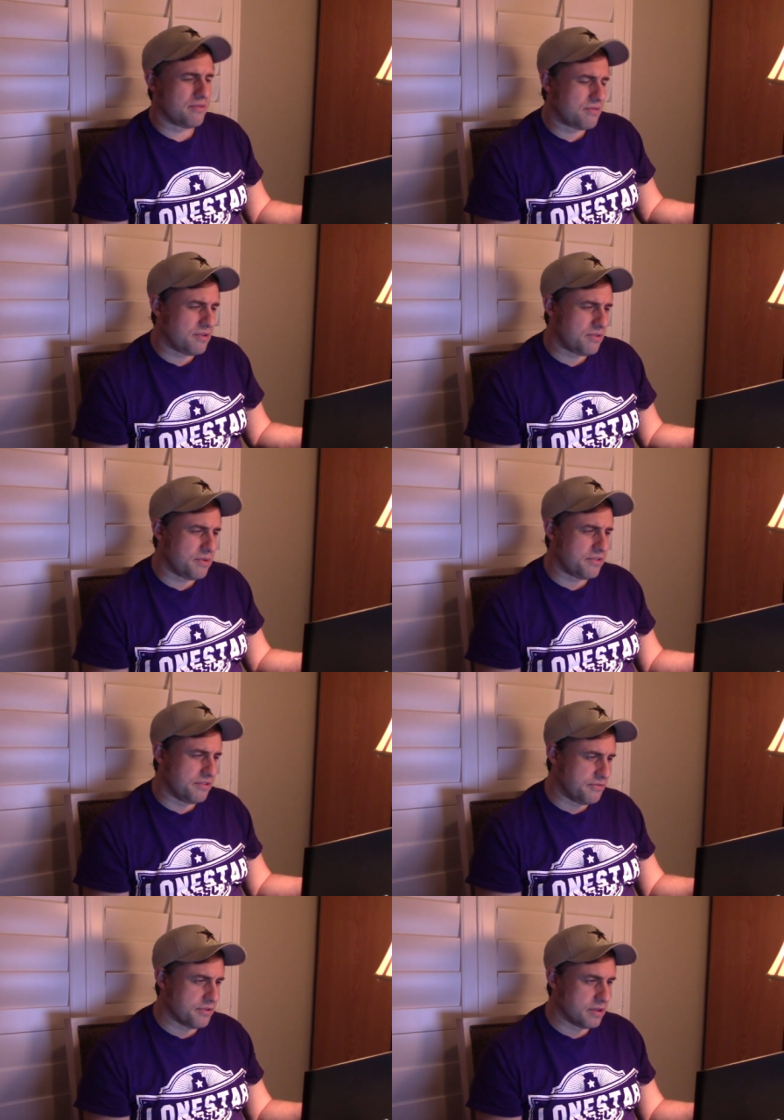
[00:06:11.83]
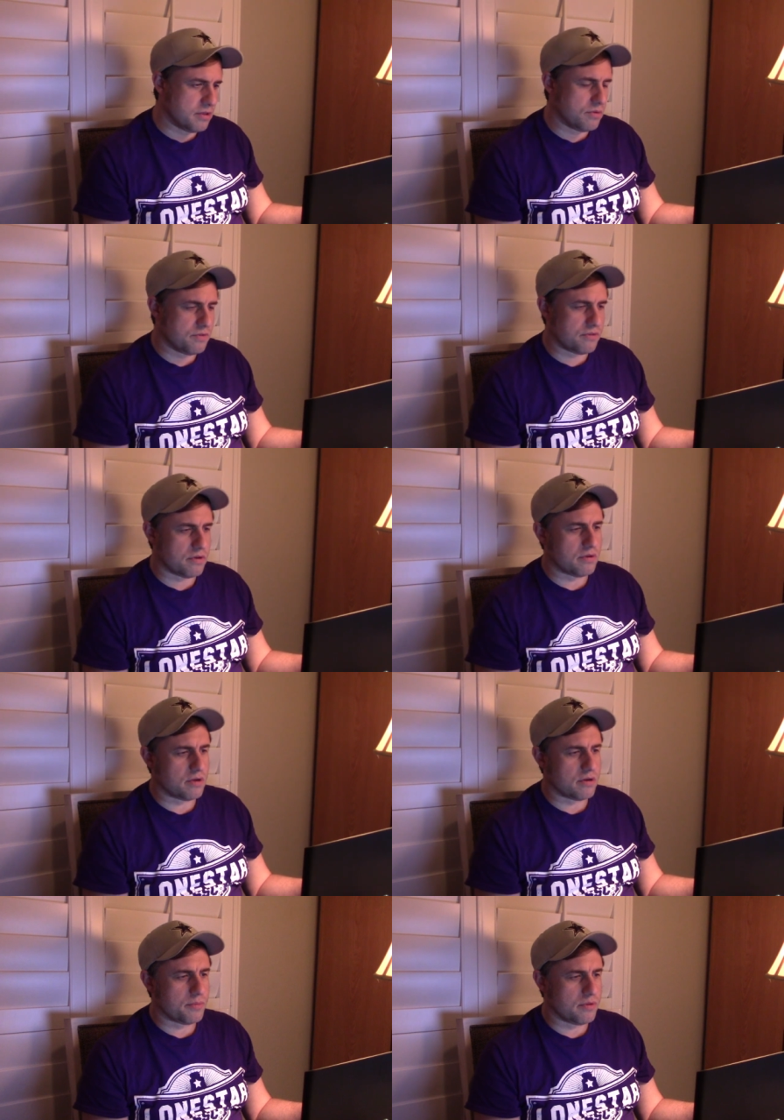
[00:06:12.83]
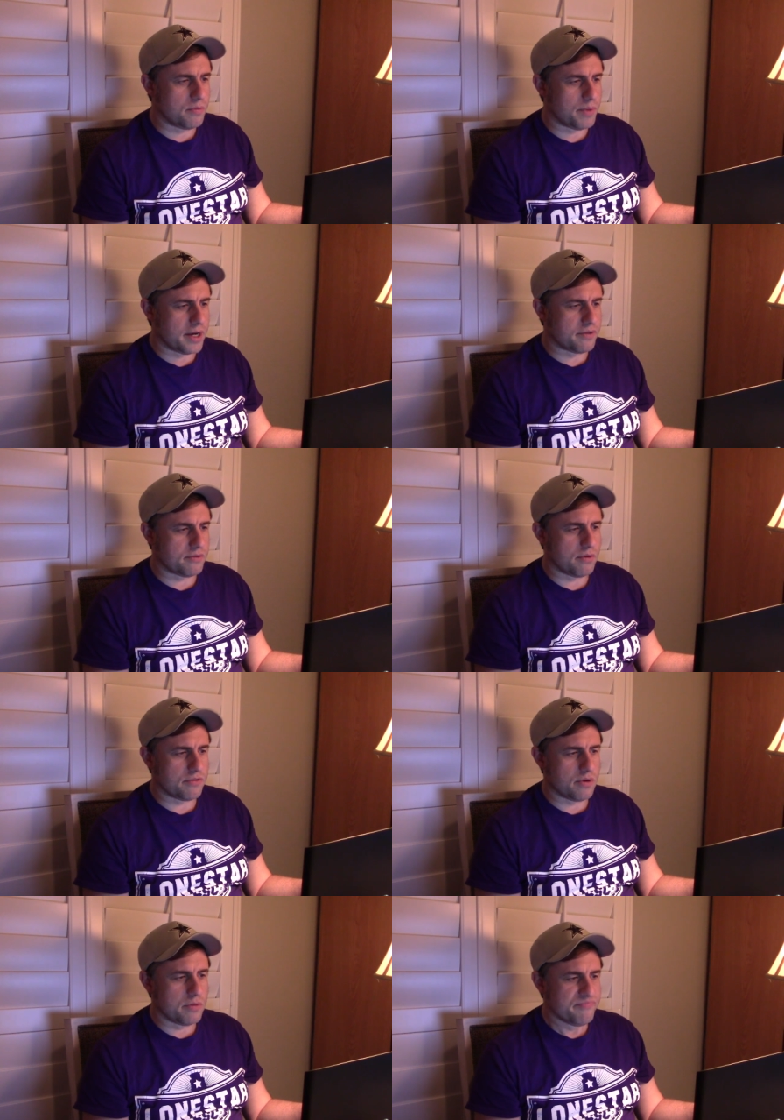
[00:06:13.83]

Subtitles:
And, of course, I want to see Philly lose. So, you know, I'm a little biased also.